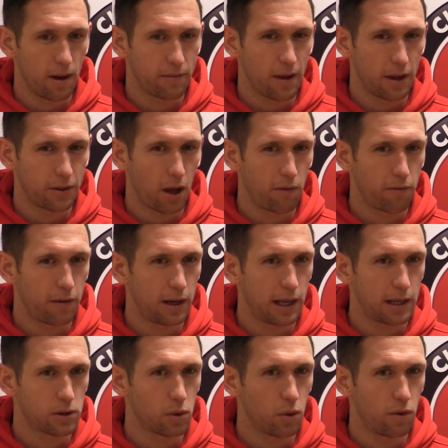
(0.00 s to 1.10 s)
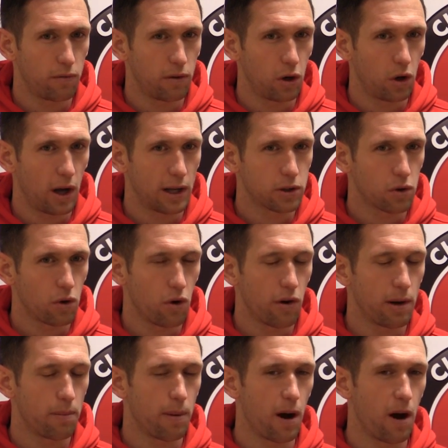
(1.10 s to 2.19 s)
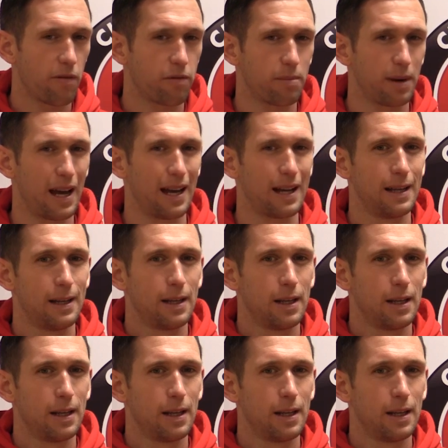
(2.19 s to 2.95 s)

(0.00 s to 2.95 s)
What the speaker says: I don't think they sort of looked like scoring apart from that.